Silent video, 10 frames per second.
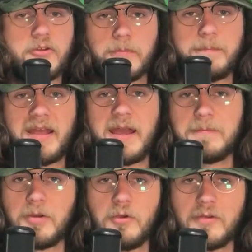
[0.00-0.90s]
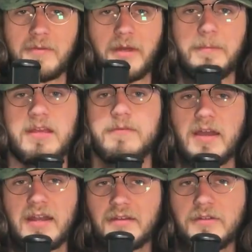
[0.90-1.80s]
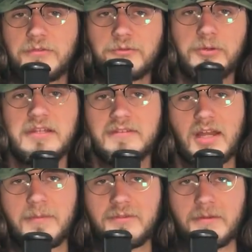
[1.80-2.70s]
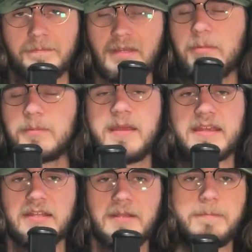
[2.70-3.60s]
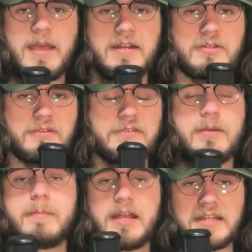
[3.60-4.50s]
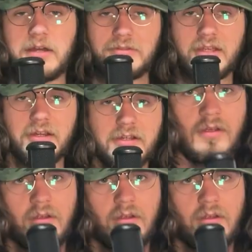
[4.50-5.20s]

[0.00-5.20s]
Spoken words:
or bad Pokemon may have had enough screen time to be able to make an impact on somebody out there.